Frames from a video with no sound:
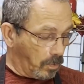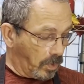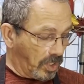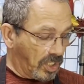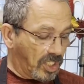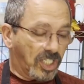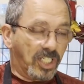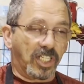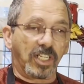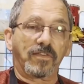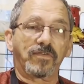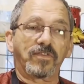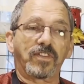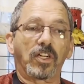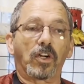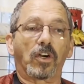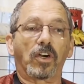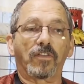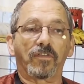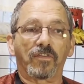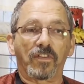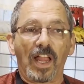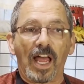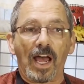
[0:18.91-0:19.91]
We sifted
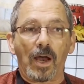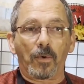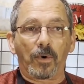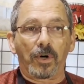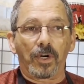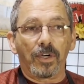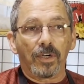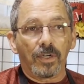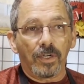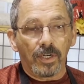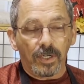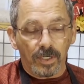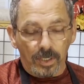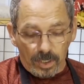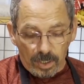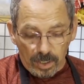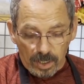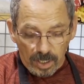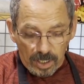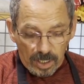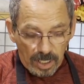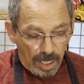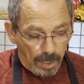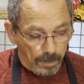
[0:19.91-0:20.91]
our flour,
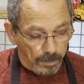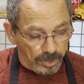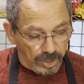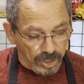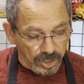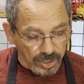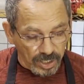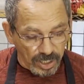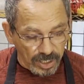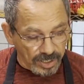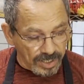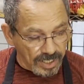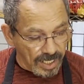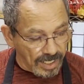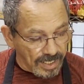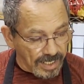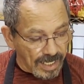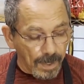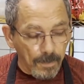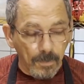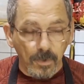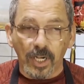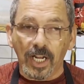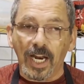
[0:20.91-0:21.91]
and we're just going to take
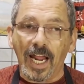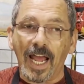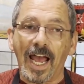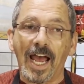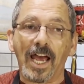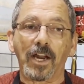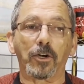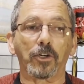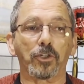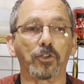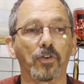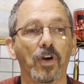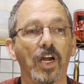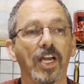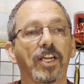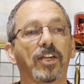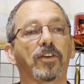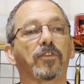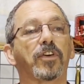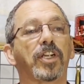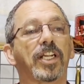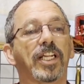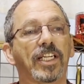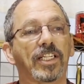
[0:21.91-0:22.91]
that and we're going to add our dry
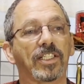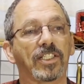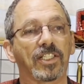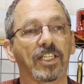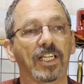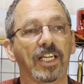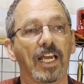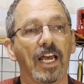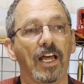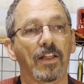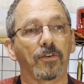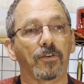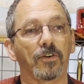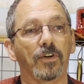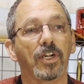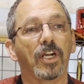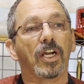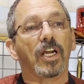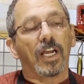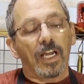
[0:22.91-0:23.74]
ingredients together.